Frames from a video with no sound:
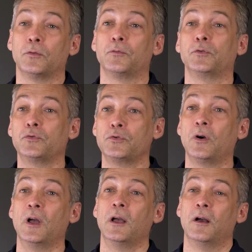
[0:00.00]
a rally
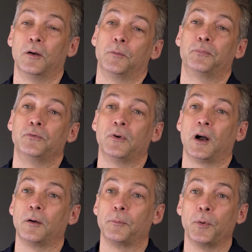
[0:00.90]
experience that's as
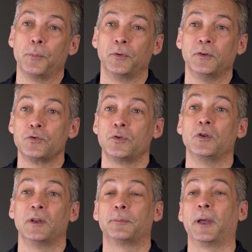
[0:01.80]
close to reality
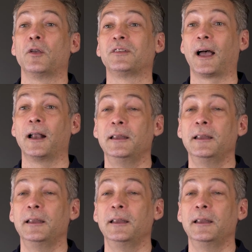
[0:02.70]
as possible.